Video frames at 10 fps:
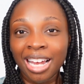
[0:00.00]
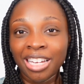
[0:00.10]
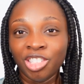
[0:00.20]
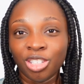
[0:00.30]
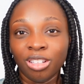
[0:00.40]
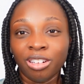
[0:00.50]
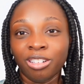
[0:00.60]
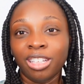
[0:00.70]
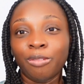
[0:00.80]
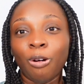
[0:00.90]
I just
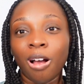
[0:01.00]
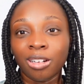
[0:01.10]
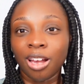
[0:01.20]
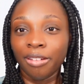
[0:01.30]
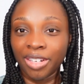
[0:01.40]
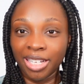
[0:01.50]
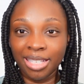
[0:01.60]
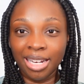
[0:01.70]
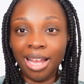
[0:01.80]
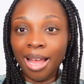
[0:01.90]
literally walked off and I
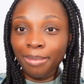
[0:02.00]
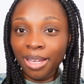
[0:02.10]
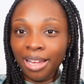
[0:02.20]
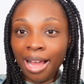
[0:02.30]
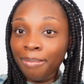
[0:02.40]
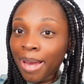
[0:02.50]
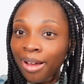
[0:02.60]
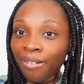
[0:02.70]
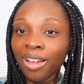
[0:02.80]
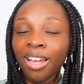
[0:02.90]
said, I'm good, I'm
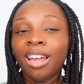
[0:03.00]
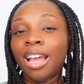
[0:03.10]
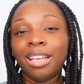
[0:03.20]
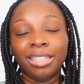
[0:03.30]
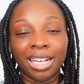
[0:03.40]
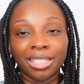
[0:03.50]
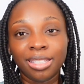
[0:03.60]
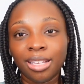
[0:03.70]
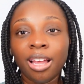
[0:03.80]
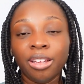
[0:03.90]
out. And
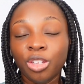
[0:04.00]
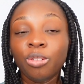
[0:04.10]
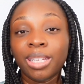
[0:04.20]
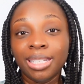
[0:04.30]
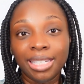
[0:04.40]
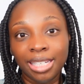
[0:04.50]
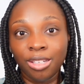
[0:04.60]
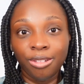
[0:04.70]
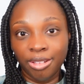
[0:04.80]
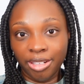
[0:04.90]
that's, you can
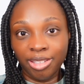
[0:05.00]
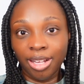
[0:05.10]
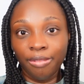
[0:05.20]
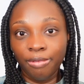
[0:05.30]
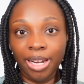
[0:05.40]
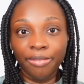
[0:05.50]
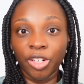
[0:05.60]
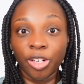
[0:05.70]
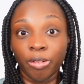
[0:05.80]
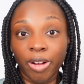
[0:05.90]
DQ yourself whenever
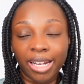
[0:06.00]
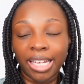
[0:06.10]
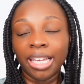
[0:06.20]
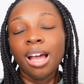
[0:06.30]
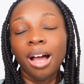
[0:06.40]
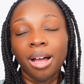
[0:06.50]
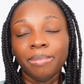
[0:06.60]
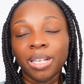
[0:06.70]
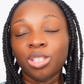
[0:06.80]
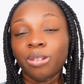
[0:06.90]
you're ready.
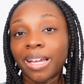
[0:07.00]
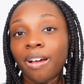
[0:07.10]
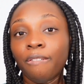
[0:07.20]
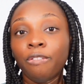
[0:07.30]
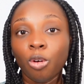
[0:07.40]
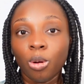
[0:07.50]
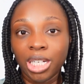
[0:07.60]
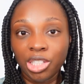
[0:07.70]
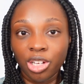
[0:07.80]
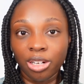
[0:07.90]
And so I got
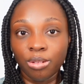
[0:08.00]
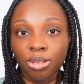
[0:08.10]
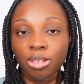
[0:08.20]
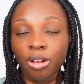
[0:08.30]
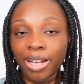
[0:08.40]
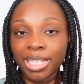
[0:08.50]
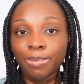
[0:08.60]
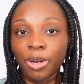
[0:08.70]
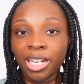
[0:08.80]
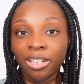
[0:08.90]
40 shuttles. So I
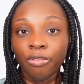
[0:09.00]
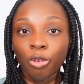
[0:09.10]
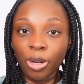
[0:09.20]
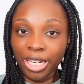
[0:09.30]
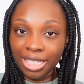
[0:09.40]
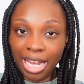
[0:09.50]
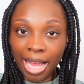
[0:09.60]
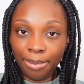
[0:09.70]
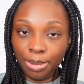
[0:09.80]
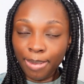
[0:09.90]
sprinted 40
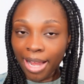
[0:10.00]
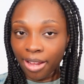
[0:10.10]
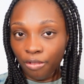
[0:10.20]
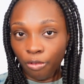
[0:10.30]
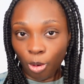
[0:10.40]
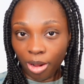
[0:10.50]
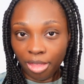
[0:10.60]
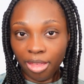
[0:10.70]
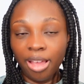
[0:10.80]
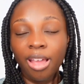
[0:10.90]
times back and forth,